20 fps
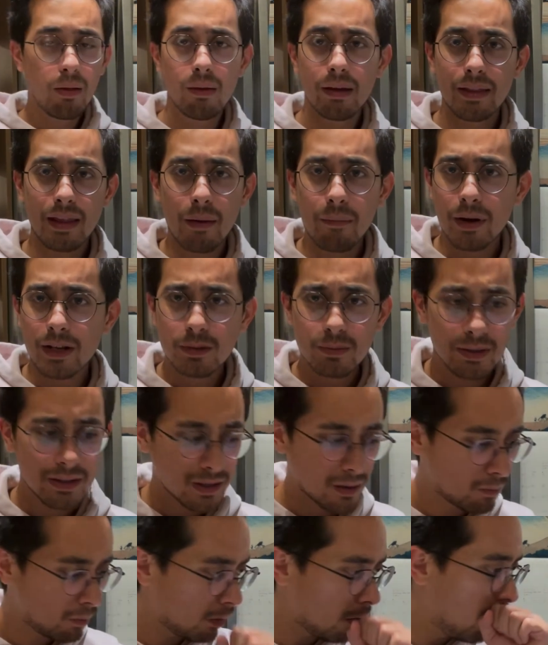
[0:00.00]
That must be
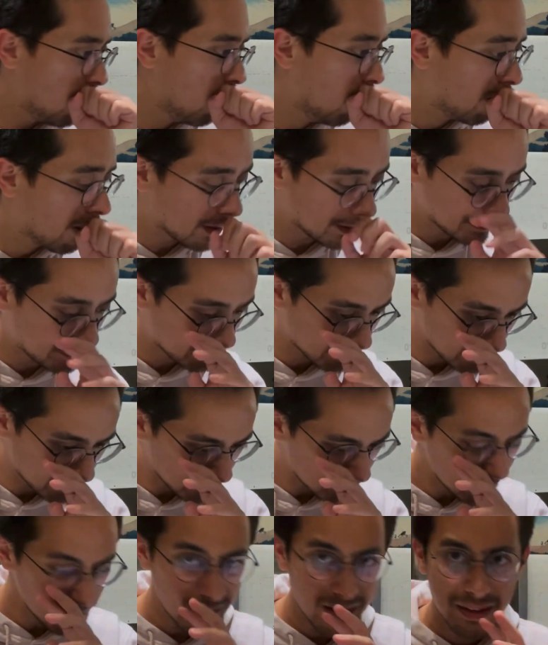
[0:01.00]
some
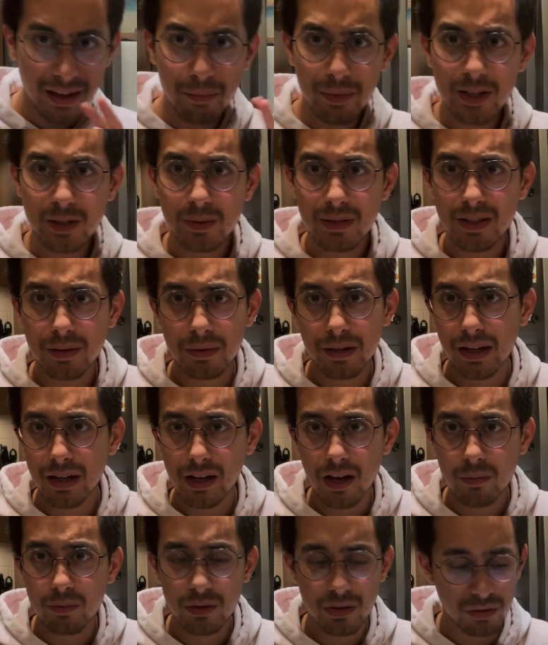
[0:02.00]
that must be something that
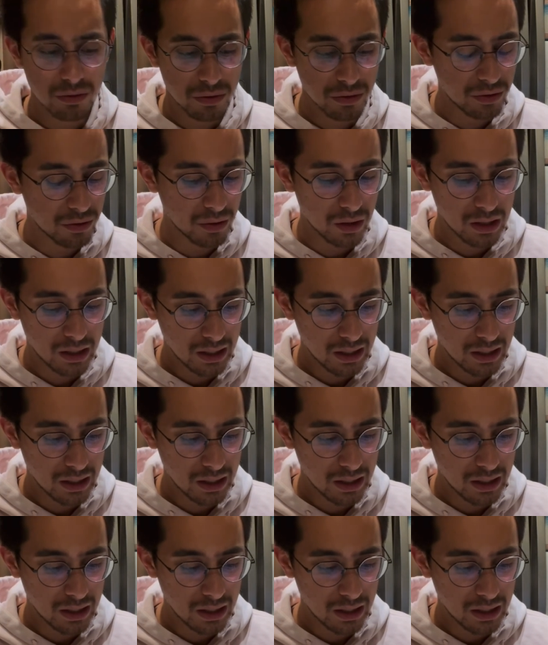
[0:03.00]
comes through